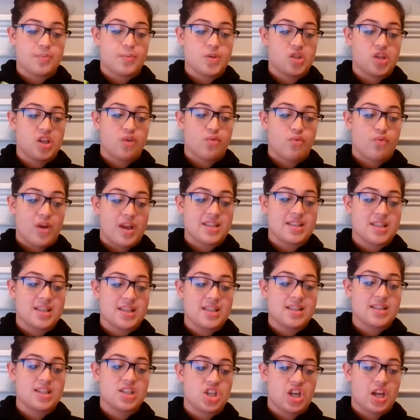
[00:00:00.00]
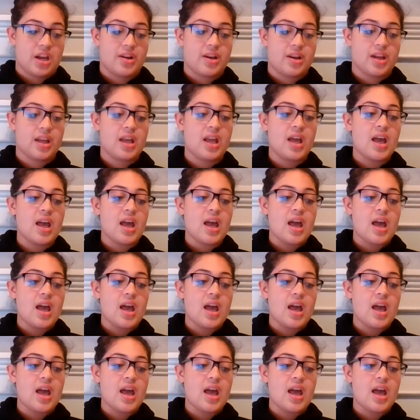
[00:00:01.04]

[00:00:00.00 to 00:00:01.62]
between residence sharing